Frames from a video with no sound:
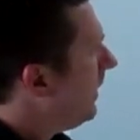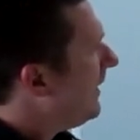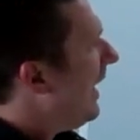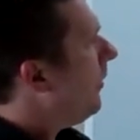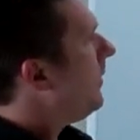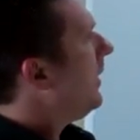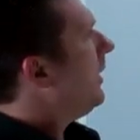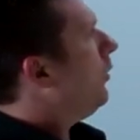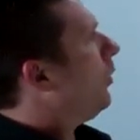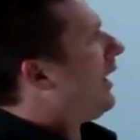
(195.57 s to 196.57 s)
Now,
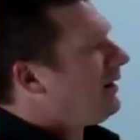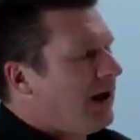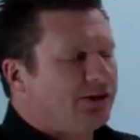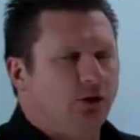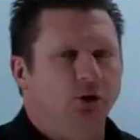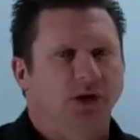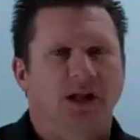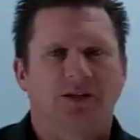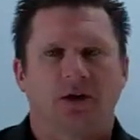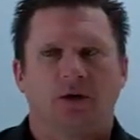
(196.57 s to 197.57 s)
what I like to do is I
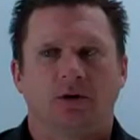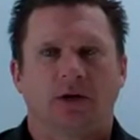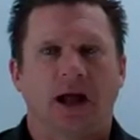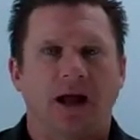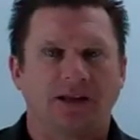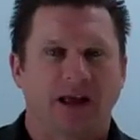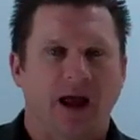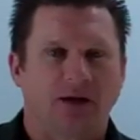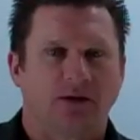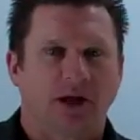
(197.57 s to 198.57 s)
like to
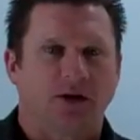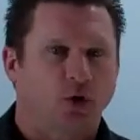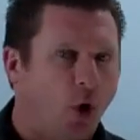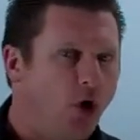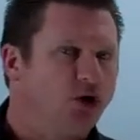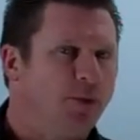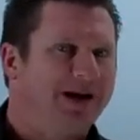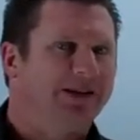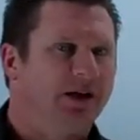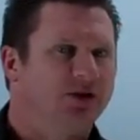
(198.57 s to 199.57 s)
contact and talk to
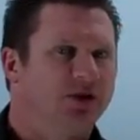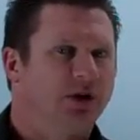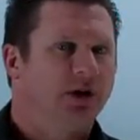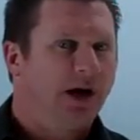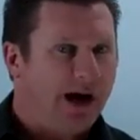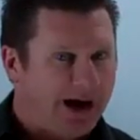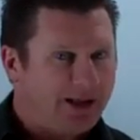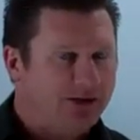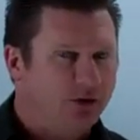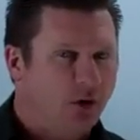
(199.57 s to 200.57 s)
my list. I
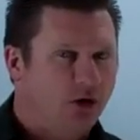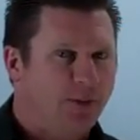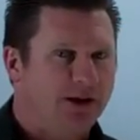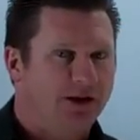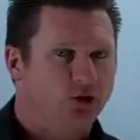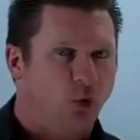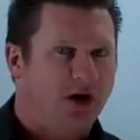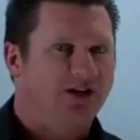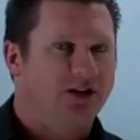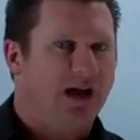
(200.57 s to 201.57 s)
like to talk to my list
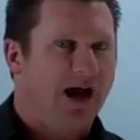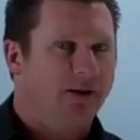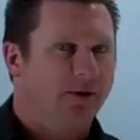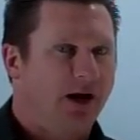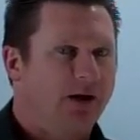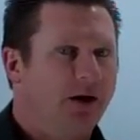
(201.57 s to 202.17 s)
twice a day, okay?